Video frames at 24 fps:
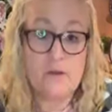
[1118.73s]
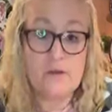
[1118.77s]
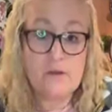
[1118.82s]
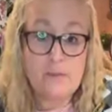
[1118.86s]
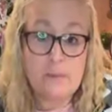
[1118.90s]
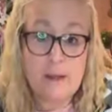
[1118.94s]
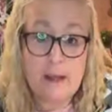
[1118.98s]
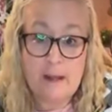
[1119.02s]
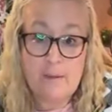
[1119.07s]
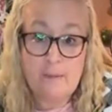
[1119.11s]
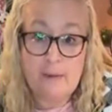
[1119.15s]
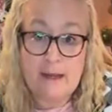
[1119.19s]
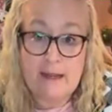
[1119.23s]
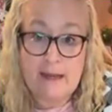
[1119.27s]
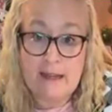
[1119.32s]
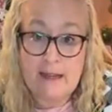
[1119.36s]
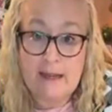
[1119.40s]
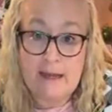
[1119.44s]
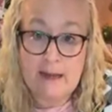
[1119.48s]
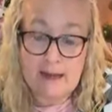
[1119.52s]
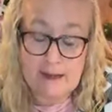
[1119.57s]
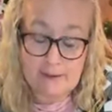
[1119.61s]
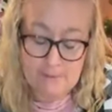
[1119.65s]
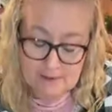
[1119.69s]
So it's been a
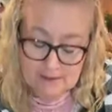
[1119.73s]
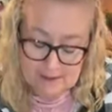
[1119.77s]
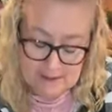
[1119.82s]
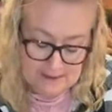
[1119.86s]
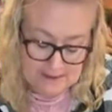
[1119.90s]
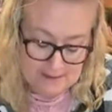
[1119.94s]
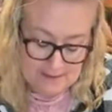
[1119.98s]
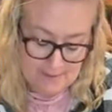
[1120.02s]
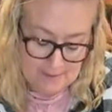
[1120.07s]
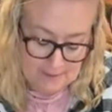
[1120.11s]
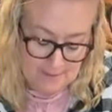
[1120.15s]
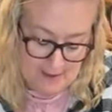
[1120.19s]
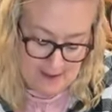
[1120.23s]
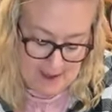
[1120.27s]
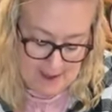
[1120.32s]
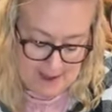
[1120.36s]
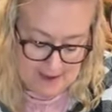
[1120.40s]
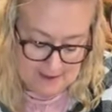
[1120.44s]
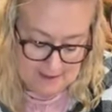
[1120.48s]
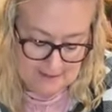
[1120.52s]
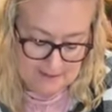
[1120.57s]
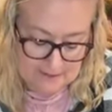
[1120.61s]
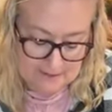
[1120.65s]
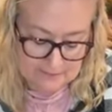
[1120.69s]
minute, and I'm glad to be
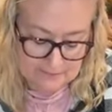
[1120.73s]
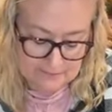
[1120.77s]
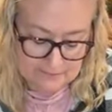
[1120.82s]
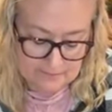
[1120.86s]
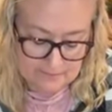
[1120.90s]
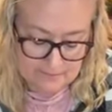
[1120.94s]
back.